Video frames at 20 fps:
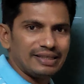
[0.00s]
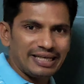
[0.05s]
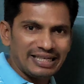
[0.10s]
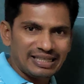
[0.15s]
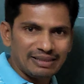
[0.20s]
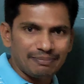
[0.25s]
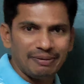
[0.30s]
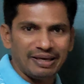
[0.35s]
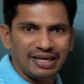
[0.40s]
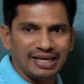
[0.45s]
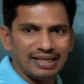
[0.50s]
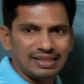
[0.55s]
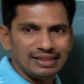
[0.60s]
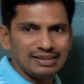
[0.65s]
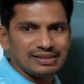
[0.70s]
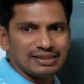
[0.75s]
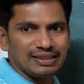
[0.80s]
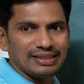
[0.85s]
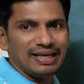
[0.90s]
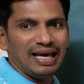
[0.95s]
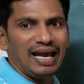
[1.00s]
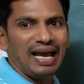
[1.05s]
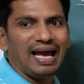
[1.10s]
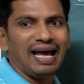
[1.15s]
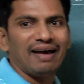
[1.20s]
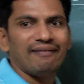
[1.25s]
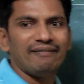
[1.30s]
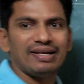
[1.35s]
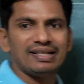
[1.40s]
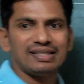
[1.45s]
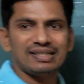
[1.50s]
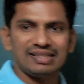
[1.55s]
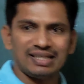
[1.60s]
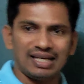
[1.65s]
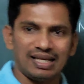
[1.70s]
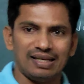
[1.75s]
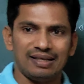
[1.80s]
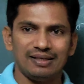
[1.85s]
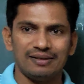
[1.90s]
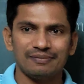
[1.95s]
it means it have a
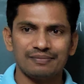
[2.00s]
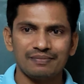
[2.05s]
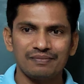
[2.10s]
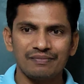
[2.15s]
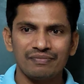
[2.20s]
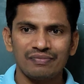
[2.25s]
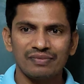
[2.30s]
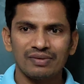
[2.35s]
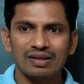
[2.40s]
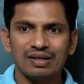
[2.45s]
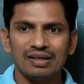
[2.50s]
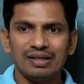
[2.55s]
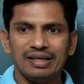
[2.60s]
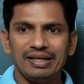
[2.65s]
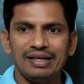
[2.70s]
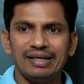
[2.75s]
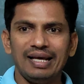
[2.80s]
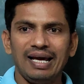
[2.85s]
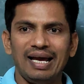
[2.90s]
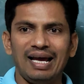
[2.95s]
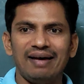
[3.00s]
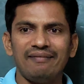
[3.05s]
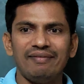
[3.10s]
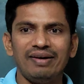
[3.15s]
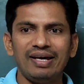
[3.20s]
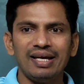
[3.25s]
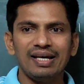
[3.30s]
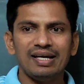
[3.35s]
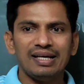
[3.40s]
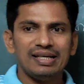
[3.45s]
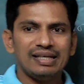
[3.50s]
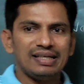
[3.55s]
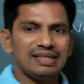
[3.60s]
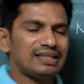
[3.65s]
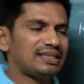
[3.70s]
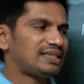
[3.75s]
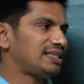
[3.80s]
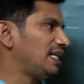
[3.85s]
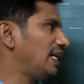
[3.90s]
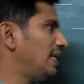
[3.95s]
shell. It have a
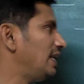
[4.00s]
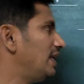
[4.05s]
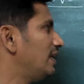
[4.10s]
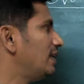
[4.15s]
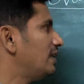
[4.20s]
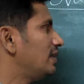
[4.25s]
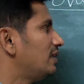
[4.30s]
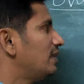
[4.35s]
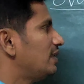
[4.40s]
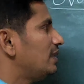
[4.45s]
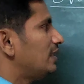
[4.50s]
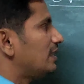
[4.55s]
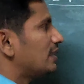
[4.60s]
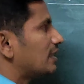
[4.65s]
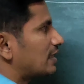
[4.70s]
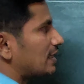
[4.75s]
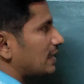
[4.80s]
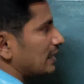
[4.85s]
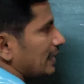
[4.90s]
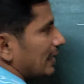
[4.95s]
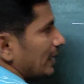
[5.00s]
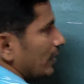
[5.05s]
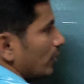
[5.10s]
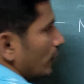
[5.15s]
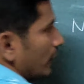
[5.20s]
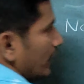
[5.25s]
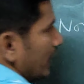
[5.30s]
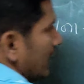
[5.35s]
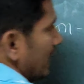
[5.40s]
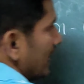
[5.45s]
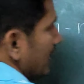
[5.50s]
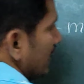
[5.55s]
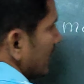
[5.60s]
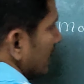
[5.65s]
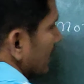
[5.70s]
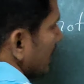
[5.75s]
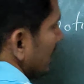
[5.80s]
shell. Pledoic